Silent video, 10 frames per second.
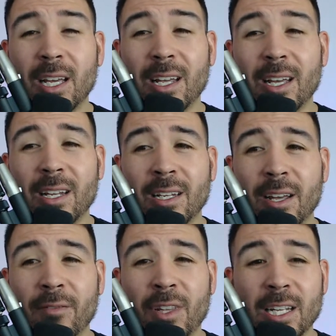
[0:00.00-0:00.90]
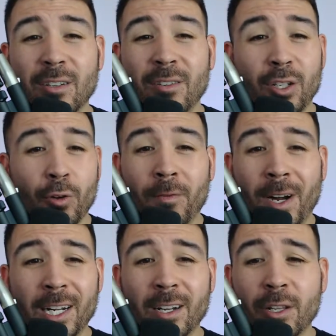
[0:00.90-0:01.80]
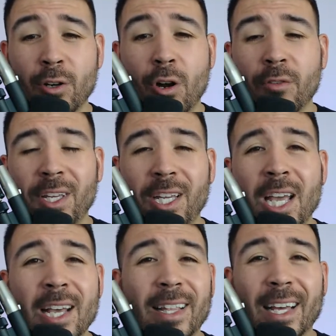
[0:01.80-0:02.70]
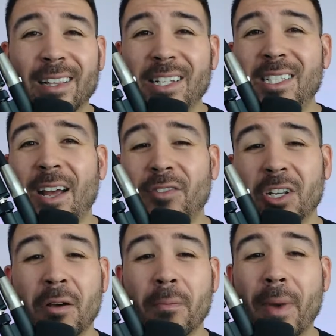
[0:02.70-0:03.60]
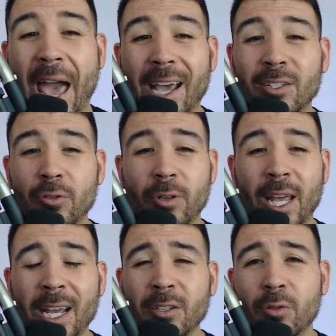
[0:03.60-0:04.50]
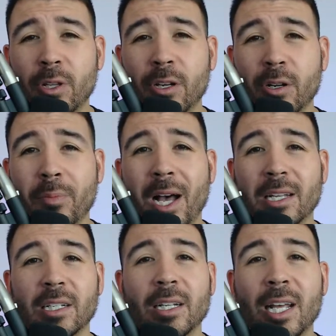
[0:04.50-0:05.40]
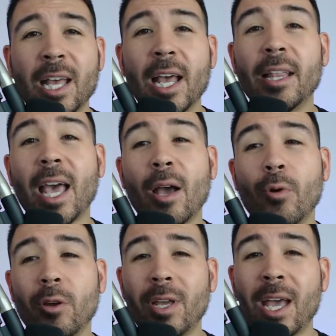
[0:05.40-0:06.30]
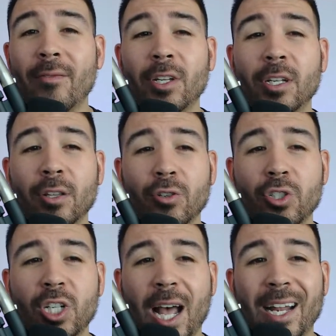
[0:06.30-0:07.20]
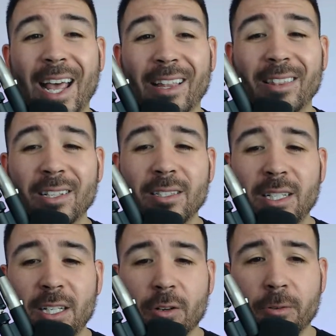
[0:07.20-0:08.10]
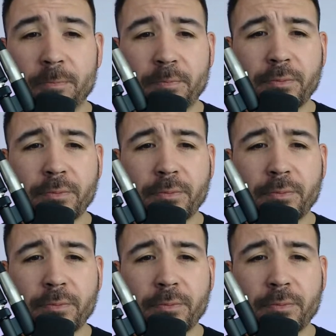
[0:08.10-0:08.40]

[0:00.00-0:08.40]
and if they do find another RV, they at least have to come back to cancel their deposit. That way we have another shot at the deal.